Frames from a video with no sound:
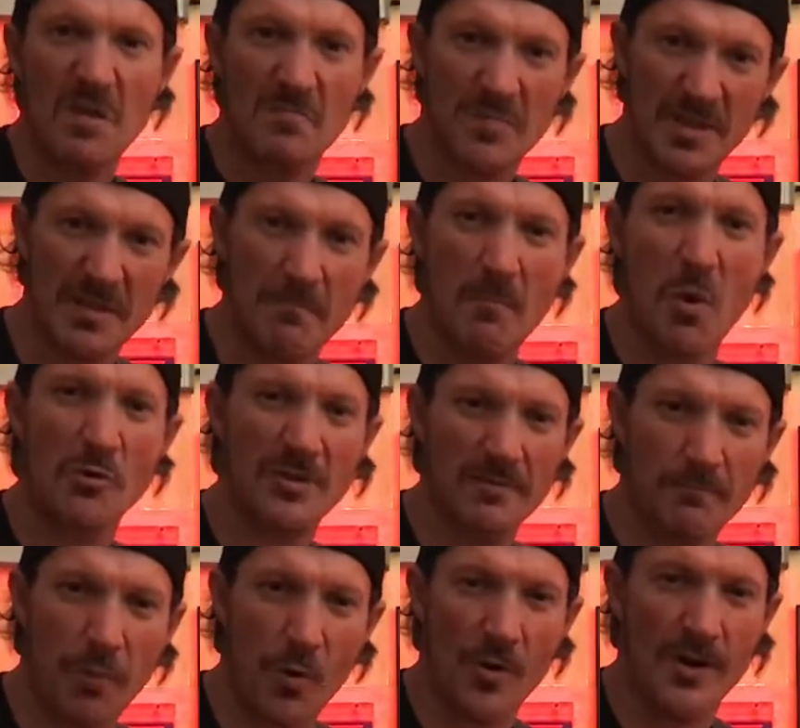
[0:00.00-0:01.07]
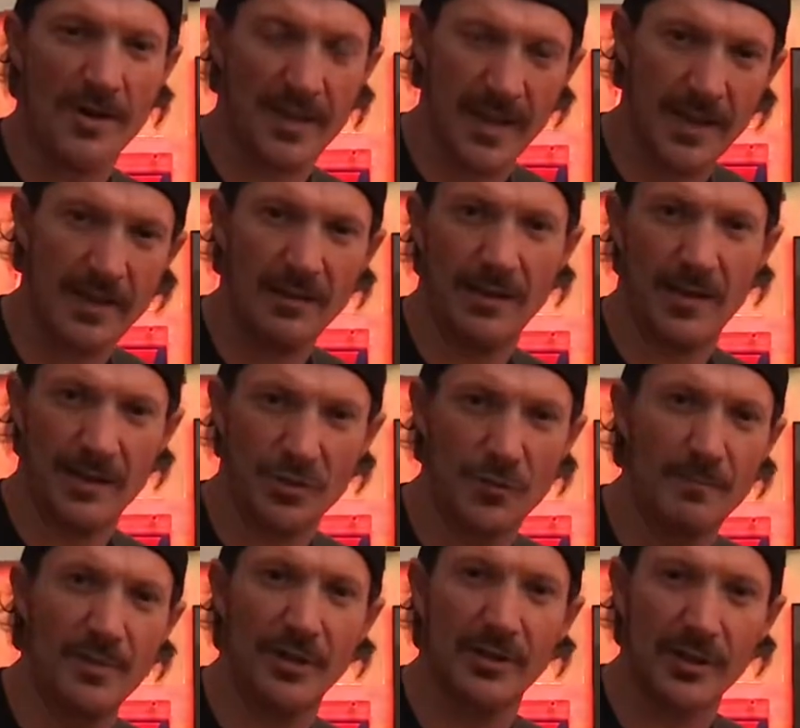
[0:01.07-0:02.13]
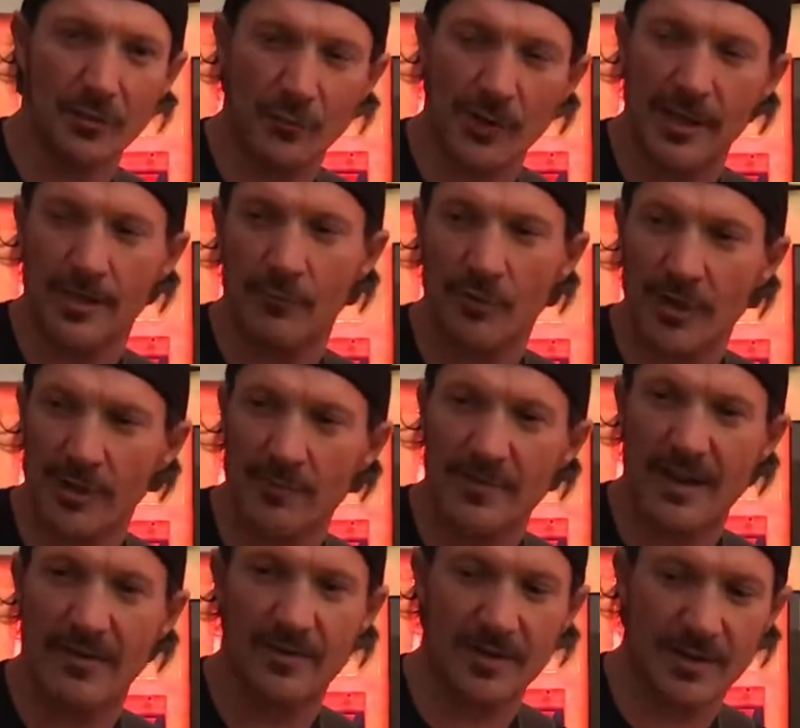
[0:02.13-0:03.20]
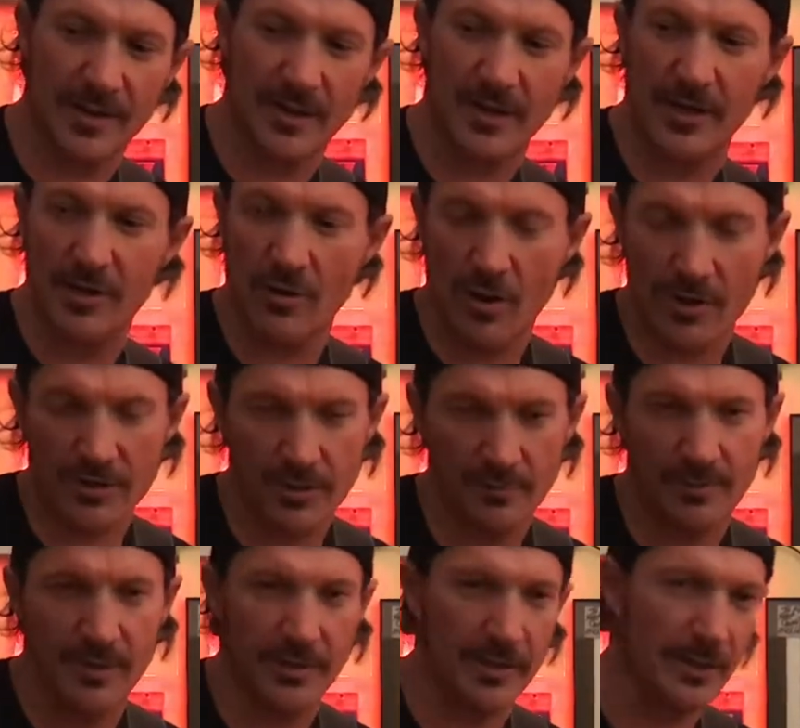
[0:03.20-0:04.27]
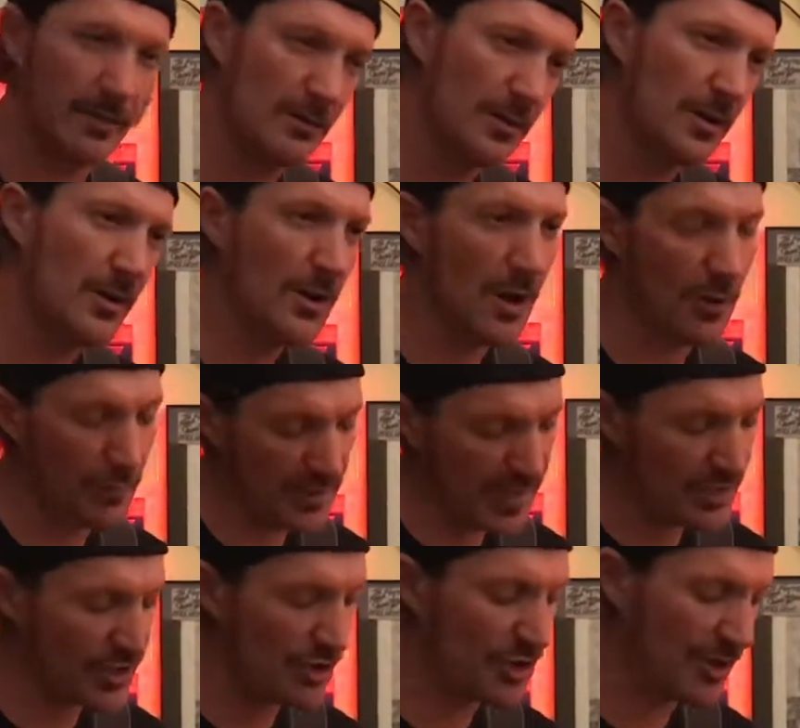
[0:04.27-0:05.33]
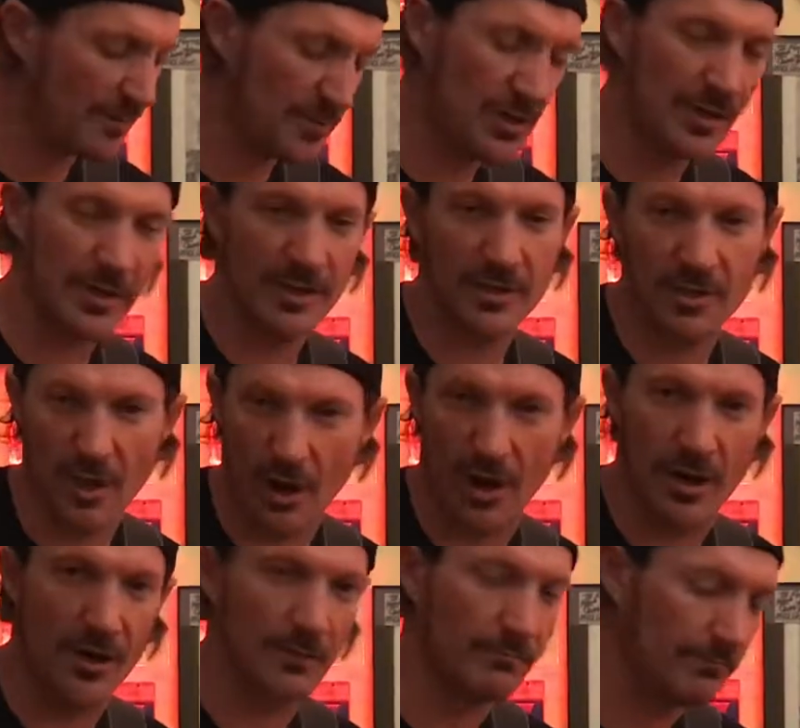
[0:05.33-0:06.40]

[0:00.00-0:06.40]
But the most important thing is you're building rhythm. Rhythm's everything. And you're also building a relationship to the guitar.